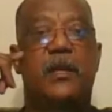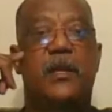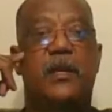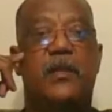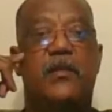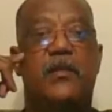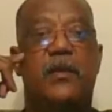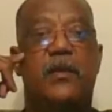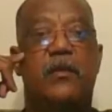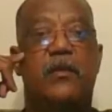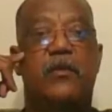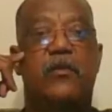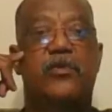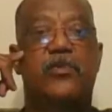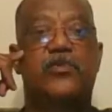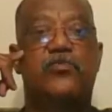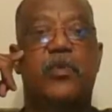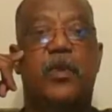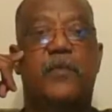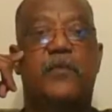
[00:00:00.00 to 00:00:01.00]
and there are no
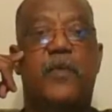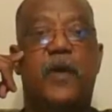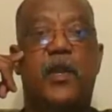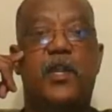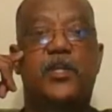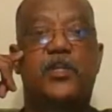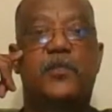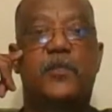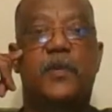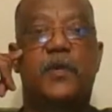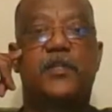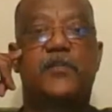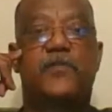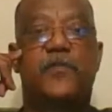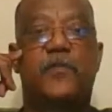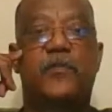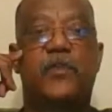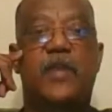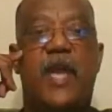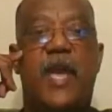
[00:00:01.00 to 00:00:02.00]
strict punishments
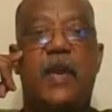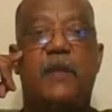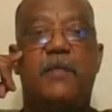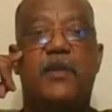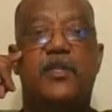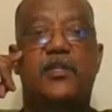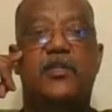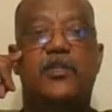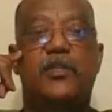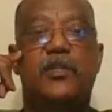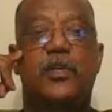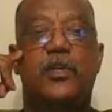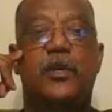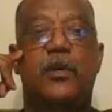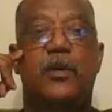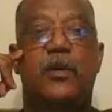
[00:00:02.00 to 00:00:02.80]
for damage